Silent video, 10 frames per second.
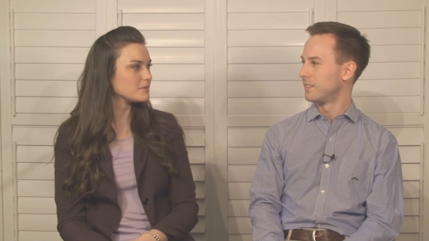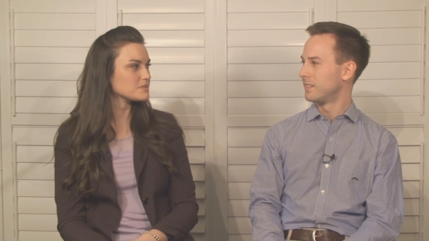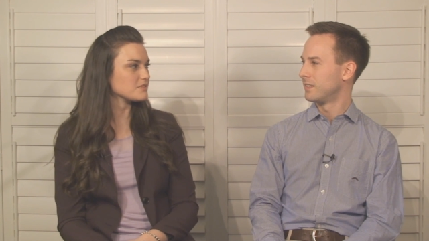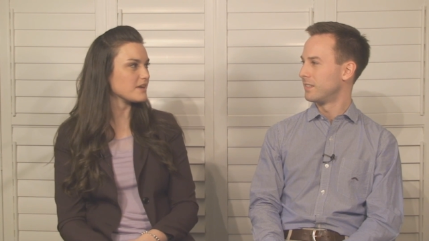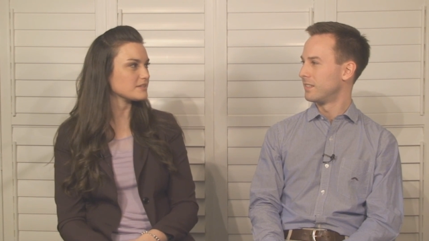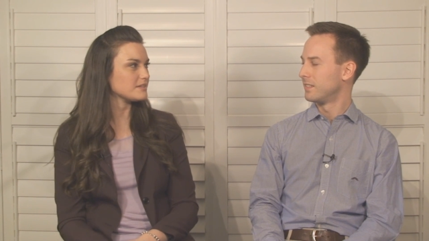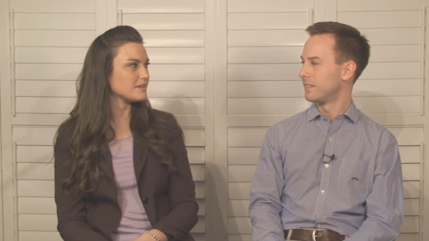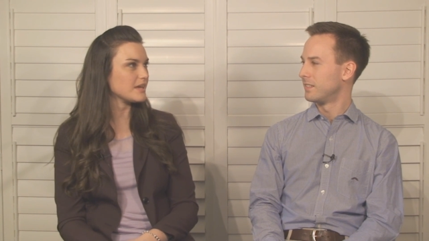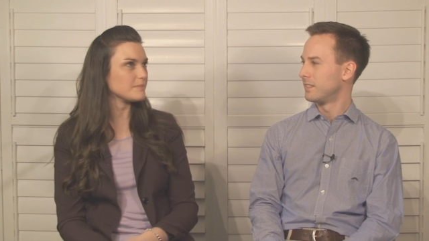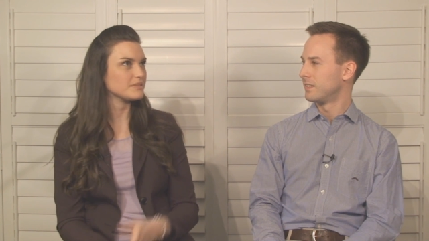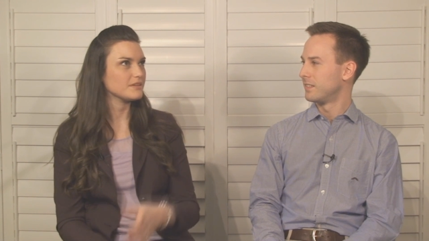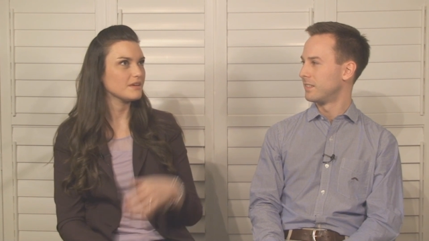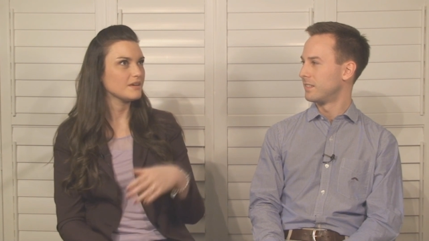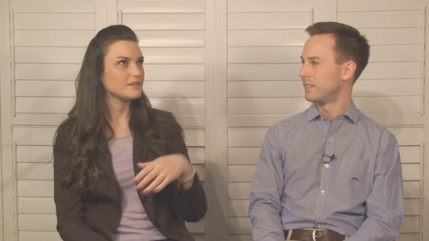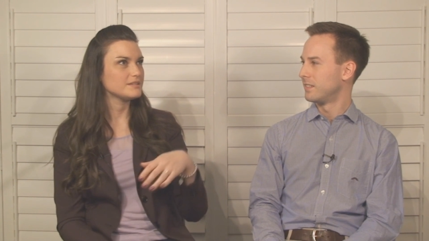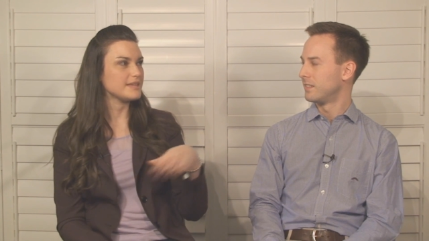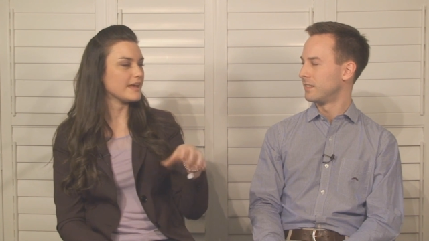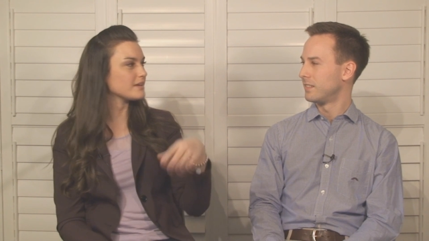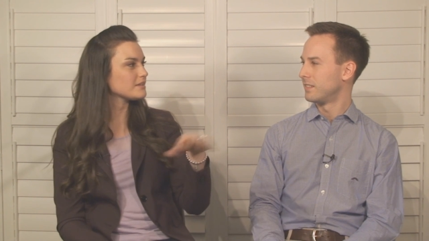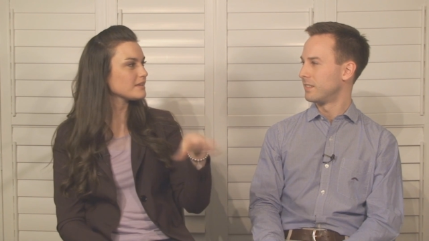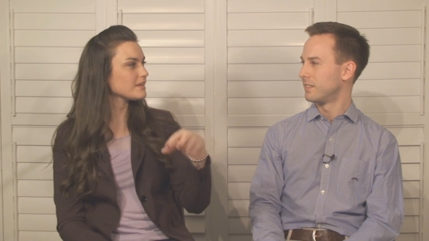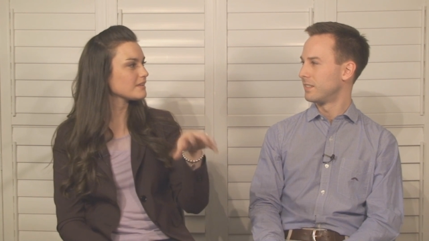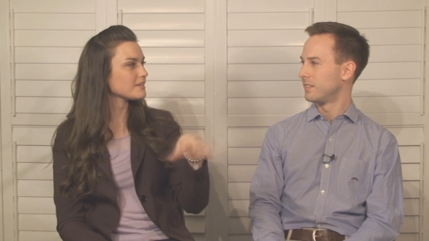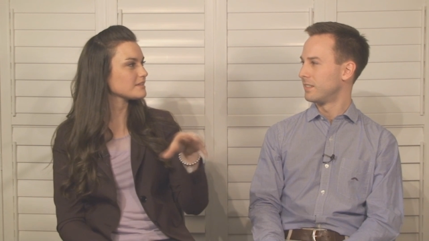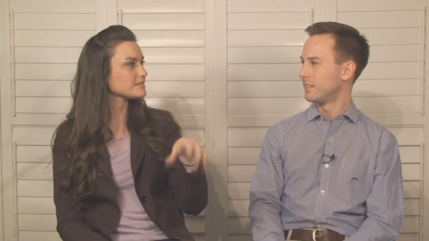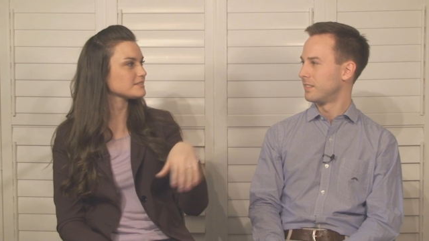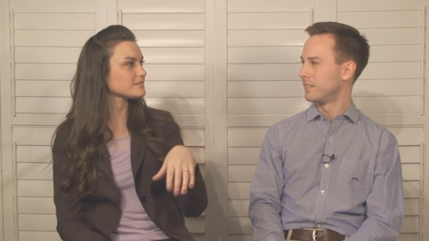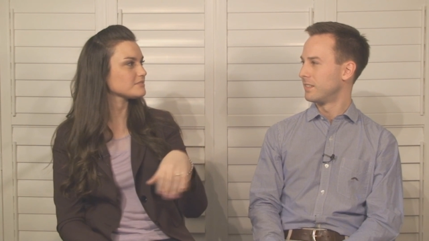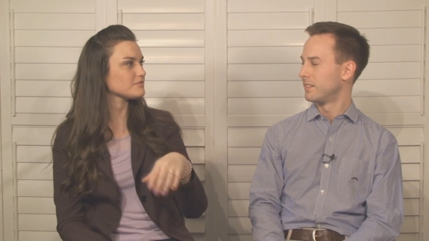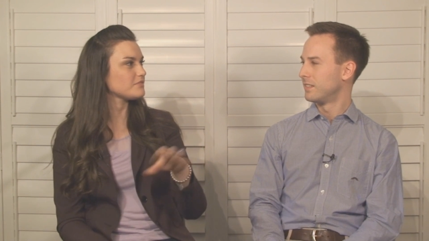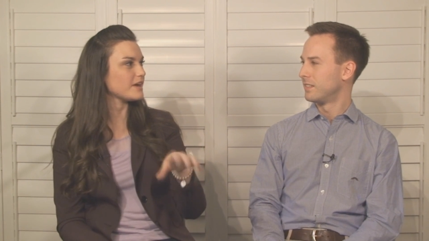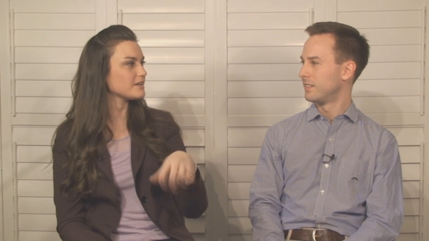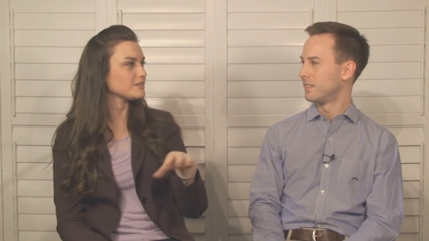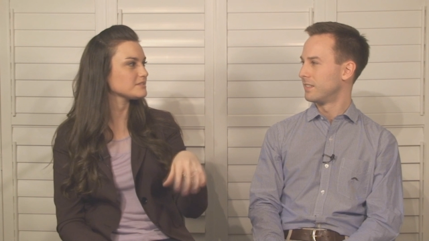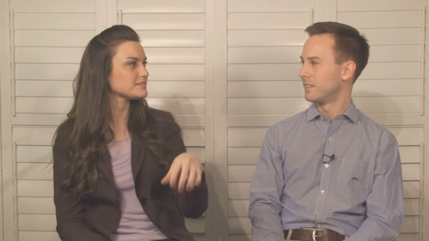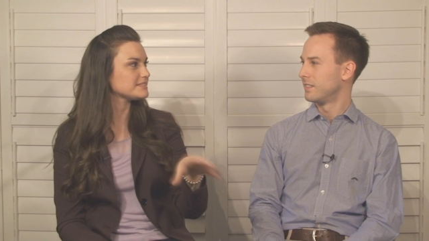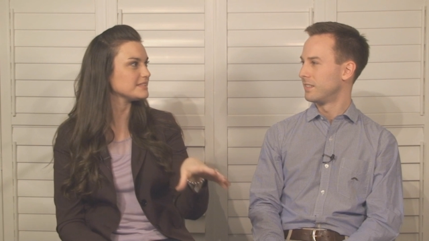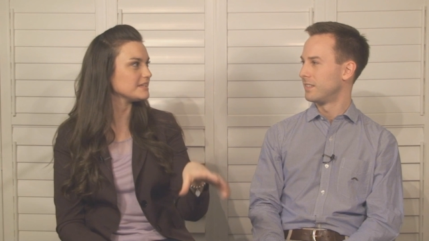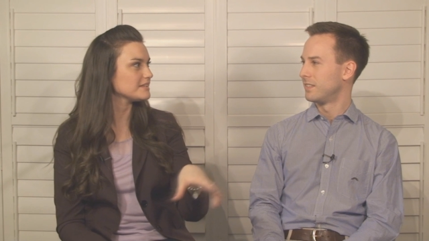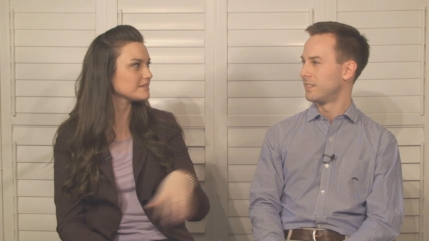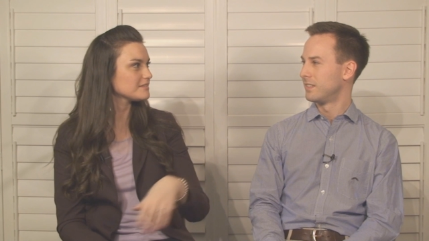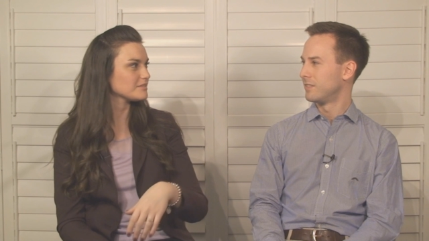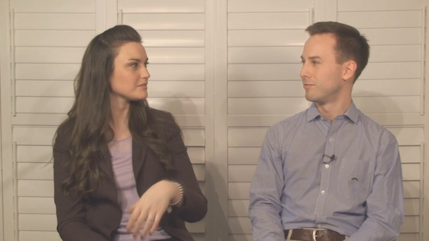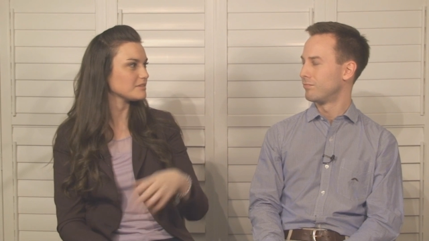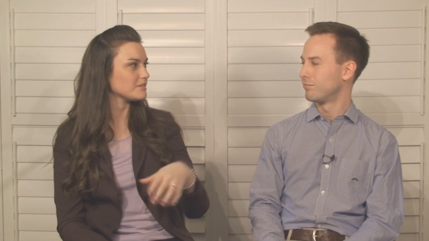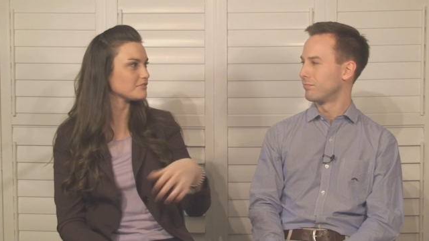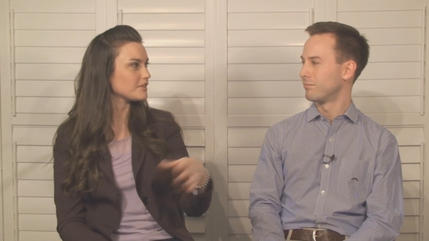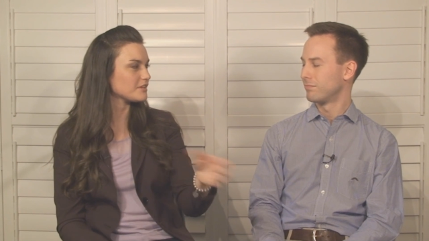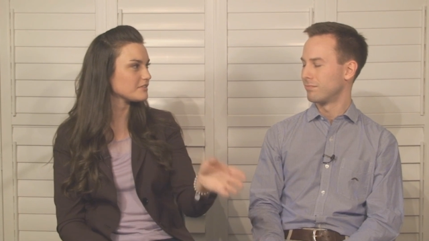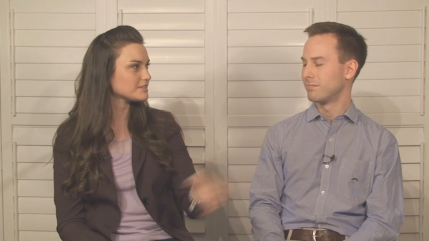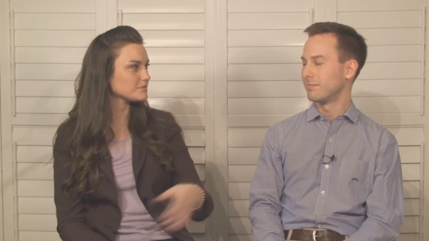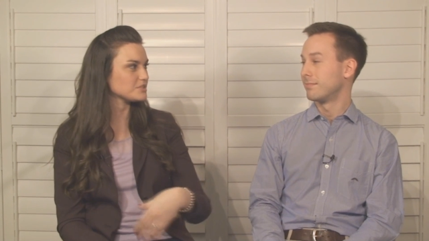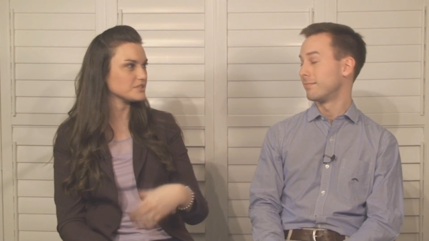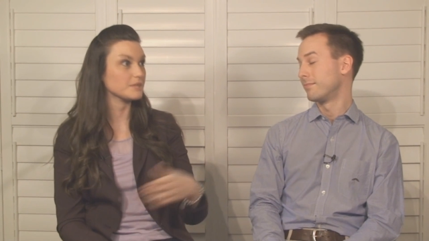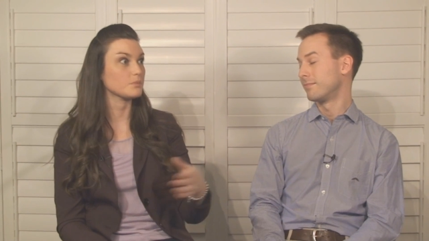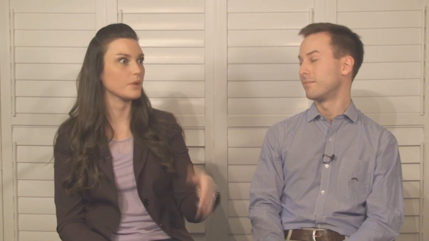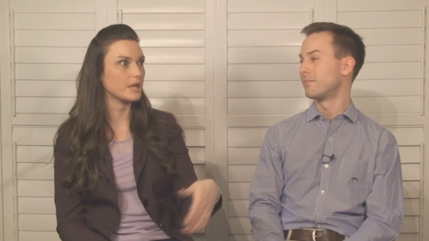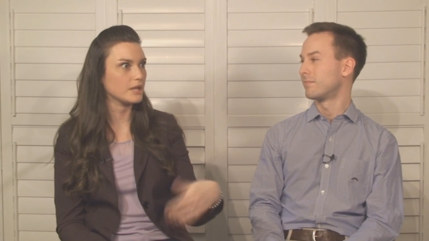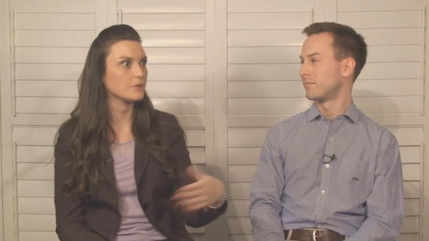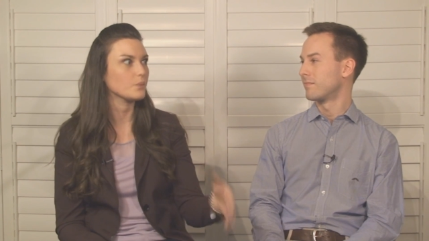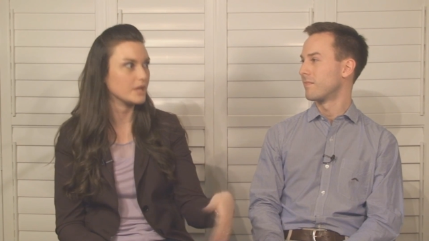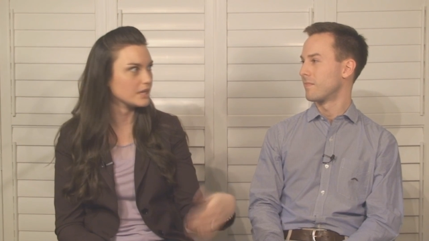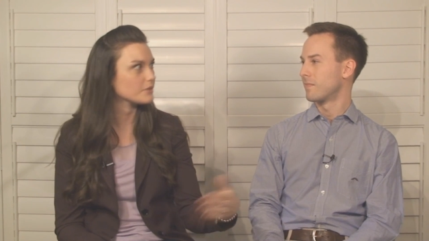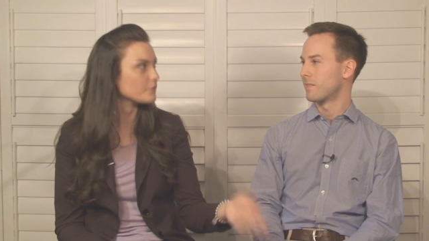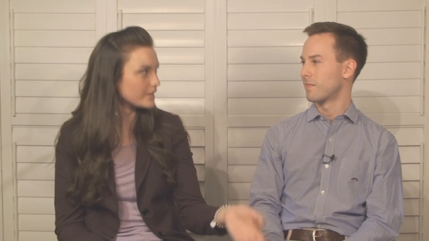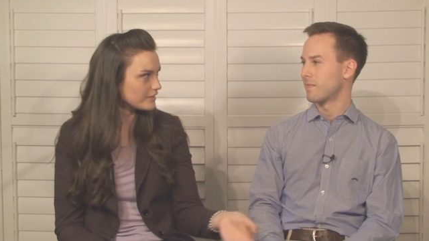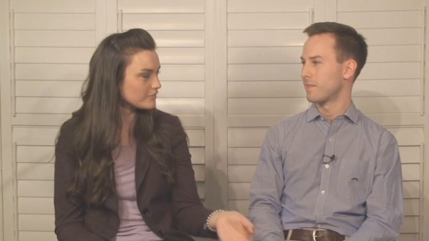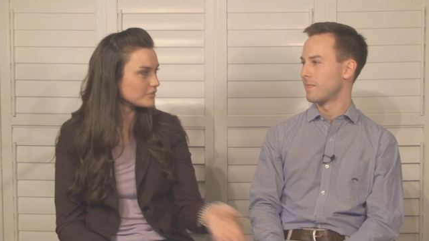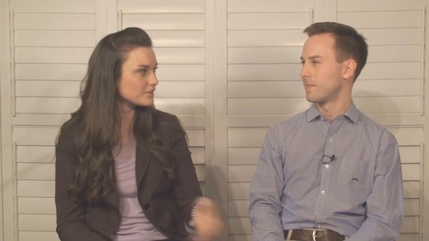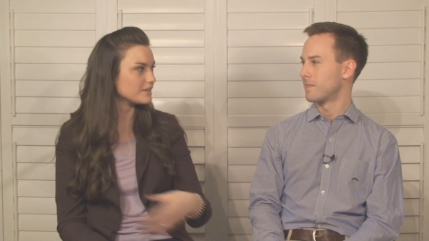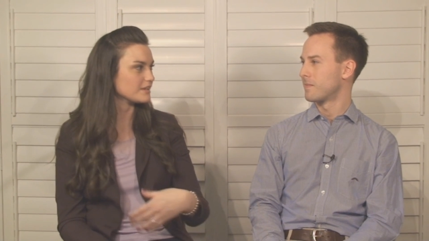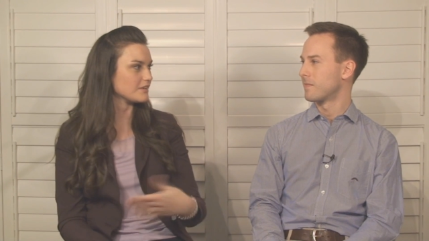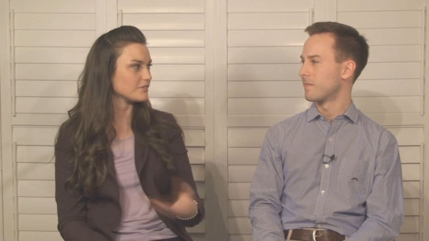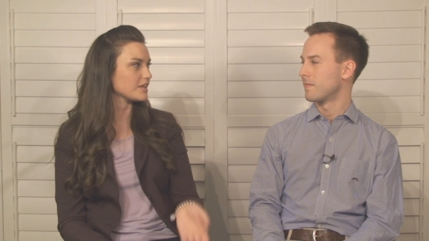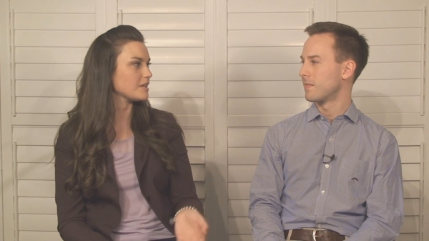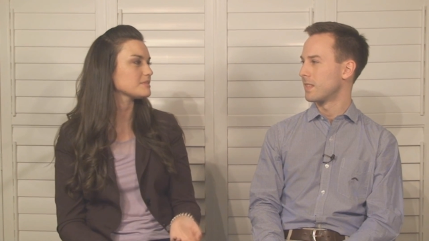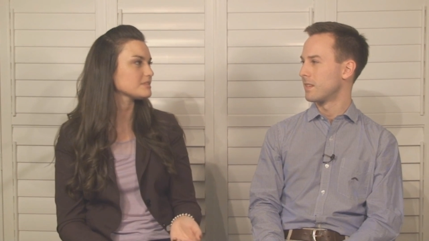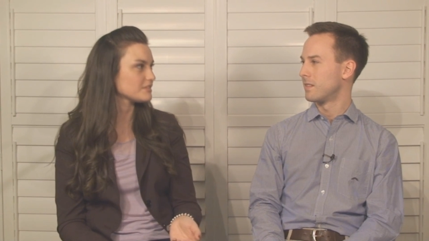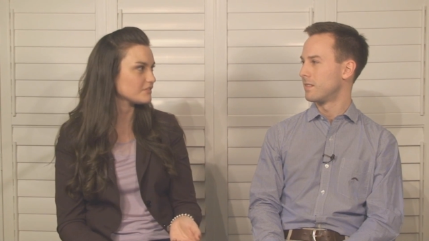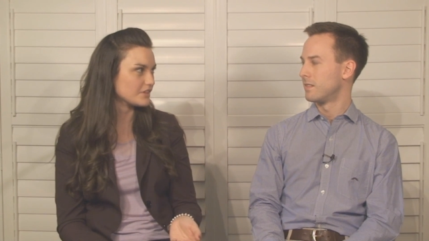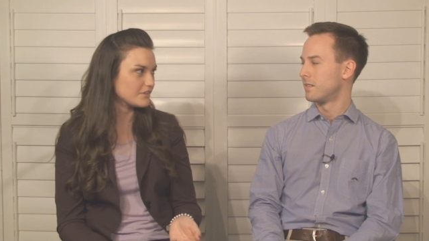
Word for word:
Speaker 1: Maybe it was the fact that he kept dangling this final scene in front of us, and we just kept waiting and waiting and waiting for it, and it never came until the